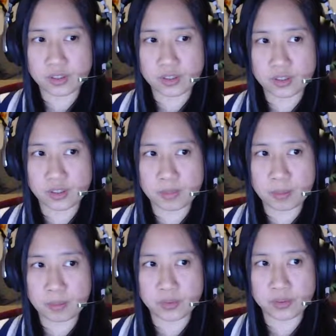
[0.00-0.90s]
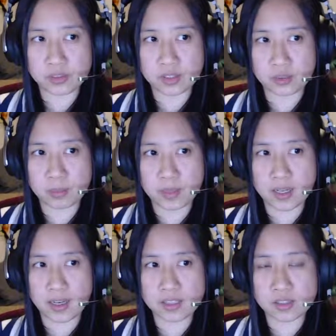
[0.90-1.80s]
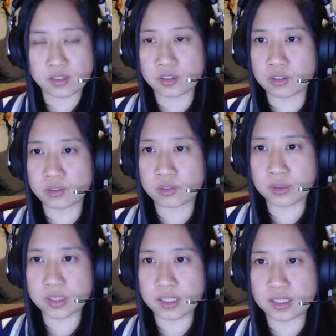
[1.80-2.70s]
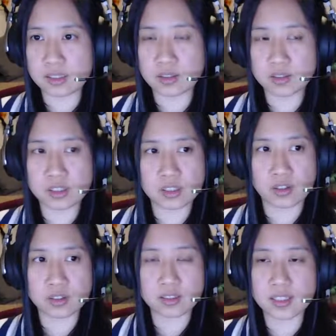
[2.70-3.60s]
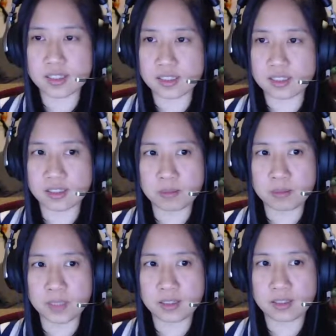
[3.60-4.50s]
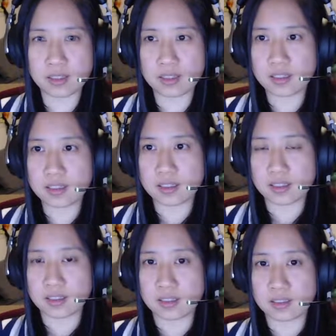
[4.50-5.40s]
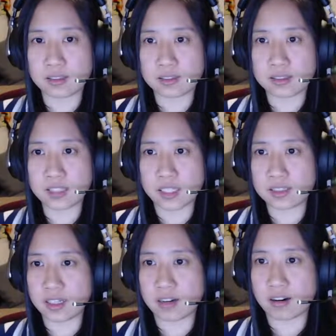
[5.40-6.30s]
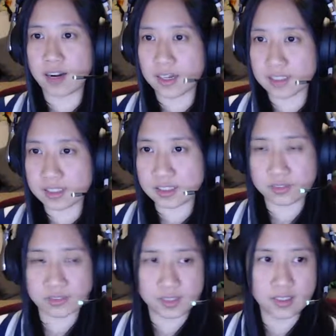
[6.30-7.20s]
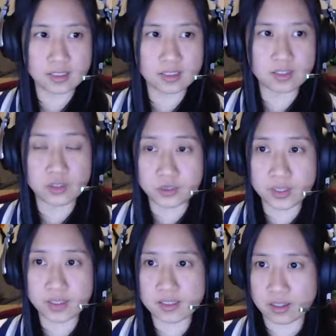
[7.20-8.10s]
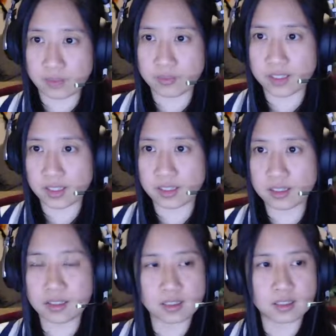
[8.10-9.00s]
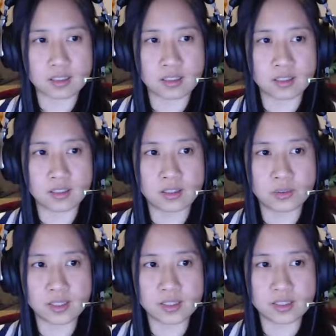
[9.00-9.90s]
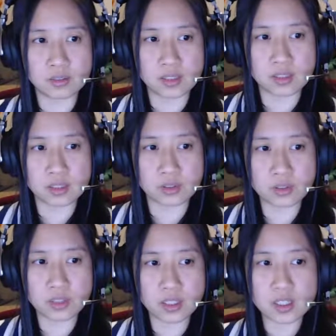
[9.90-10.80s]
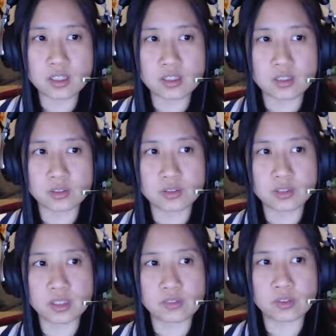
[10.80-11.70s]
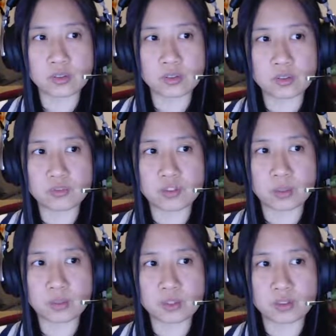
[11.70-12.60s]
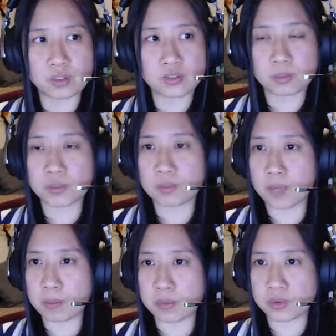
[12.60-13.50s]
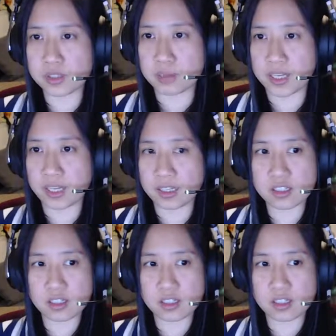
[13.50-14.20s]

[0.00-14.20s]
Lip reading: member of Tatoeba has a certain role, it does not necessarily mean that they are actively doing something related to this role. So even though you from the members page,